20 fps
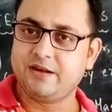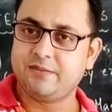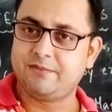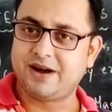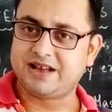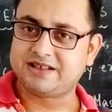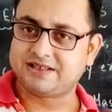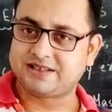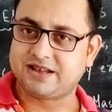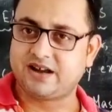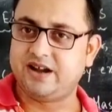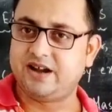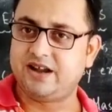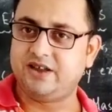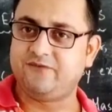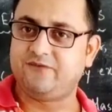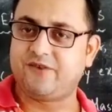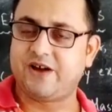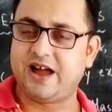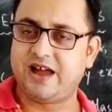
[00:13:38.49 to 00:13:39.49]
mass
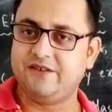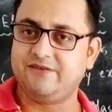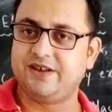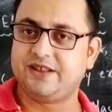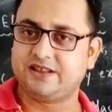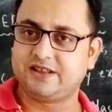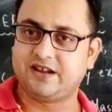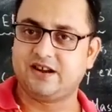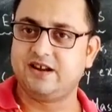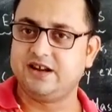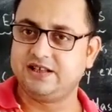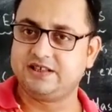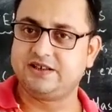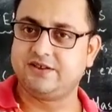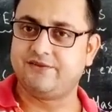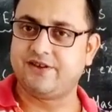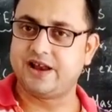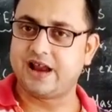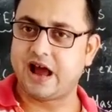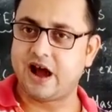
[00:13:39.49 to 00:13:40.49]
35 and
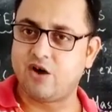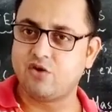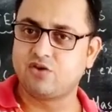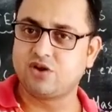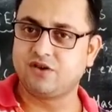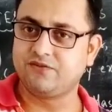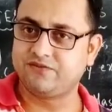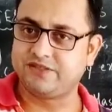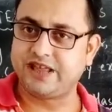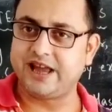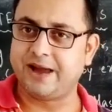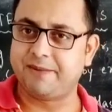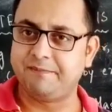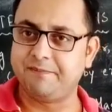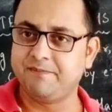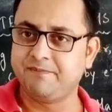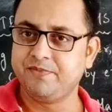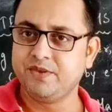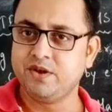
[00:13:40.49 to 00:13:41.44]
37, out of them,